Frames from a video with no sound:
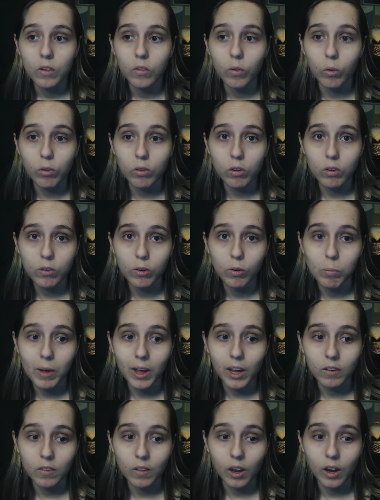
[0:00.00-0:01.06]
Those are the two
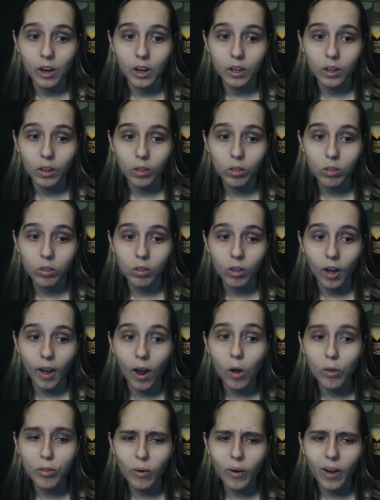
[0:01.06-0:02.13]
main things. I
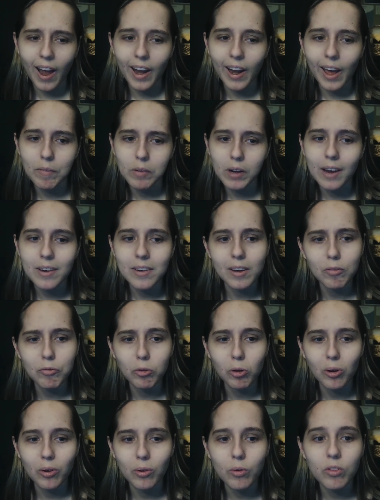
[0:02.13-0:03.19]
also kind of have an idea
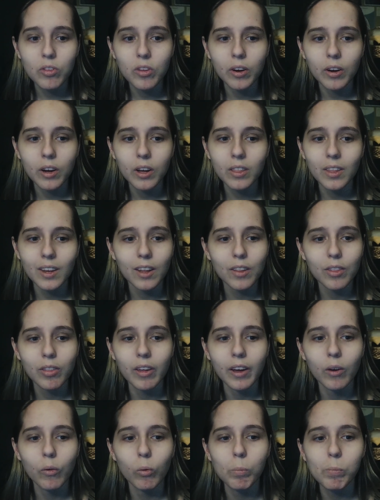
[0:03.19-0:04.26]
for a new series that I
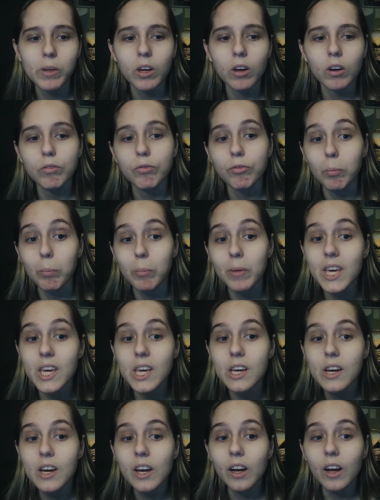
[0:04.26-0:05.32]
think will be good for
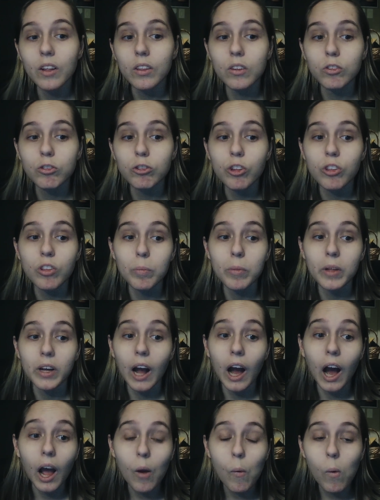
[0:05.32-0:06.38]
me because it's just something
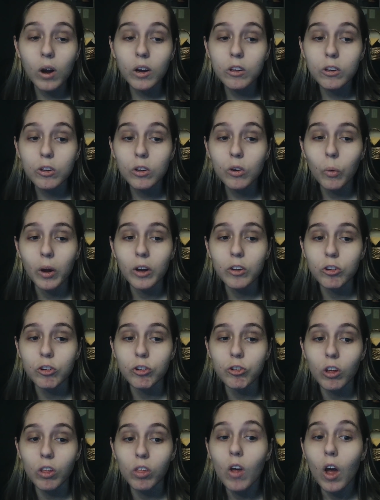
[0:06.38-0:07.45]
I want to do, which is
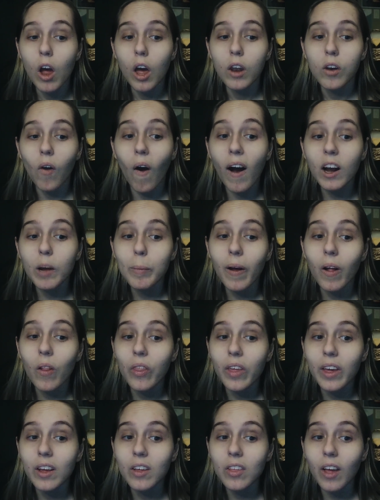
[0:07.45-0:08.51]
just talk about
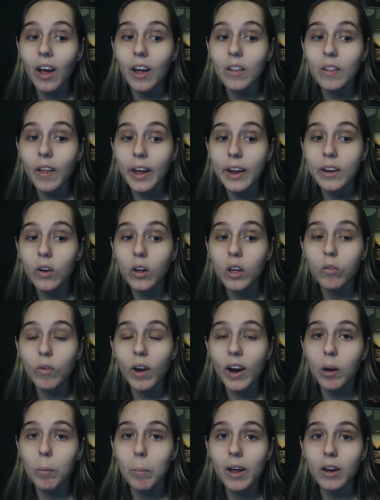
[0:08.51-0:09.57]
things I like and
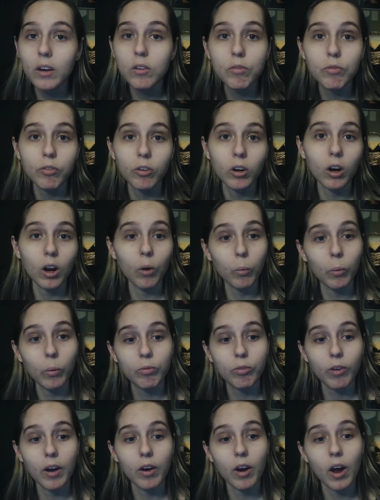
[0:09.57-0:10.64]
recommend for
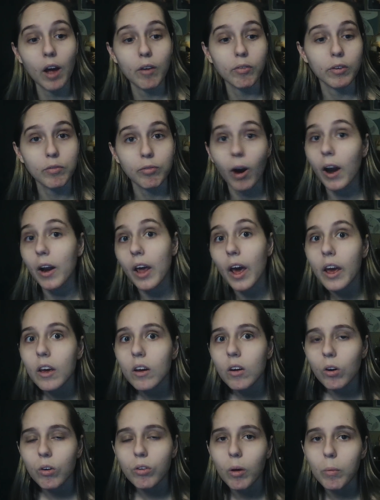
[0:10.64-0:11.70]
every Friday
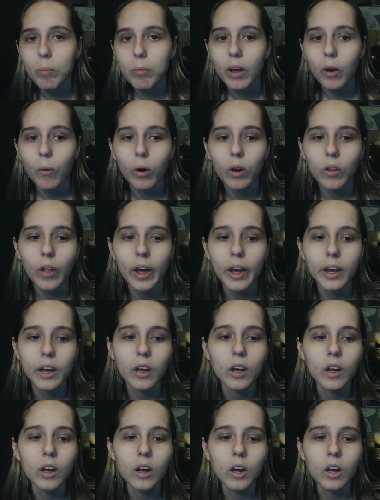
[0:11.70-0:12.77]
or something. Where like,